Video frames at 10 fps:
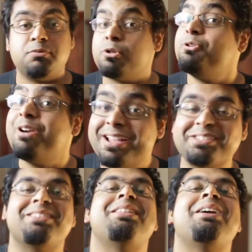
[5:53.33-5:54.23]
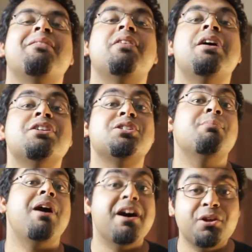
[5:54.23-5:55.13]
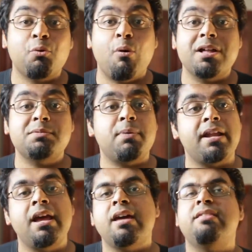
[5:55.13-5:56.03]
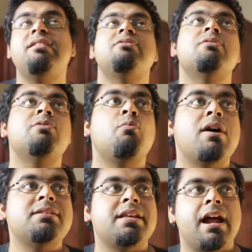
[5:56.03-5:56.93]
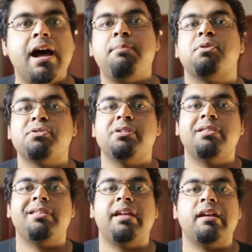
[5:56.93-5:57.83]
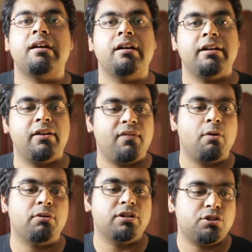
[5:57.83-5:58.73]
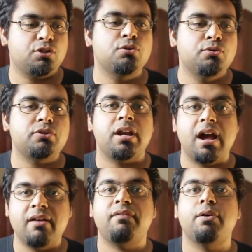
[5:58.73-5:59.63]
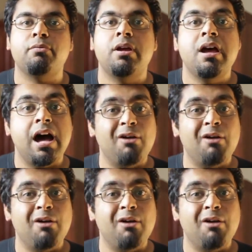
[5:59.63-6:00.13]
I'm sure you guys can think of some other ones, but these are the ones that I personally think if I were to choose an iPhone,